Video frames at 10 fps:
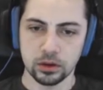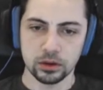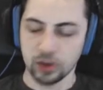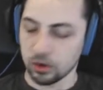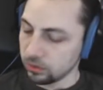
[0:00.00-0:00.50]

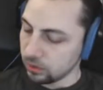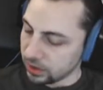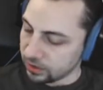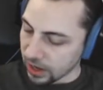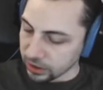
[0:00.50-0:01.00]
So
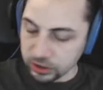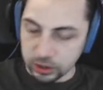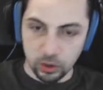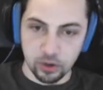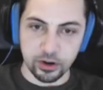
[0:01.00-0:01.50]
let's actually
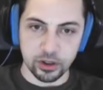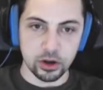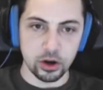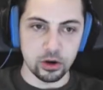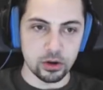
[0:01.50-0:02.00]
go over to the
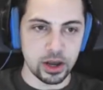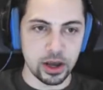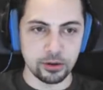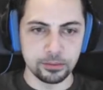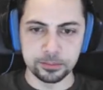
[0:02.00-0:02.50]
code now.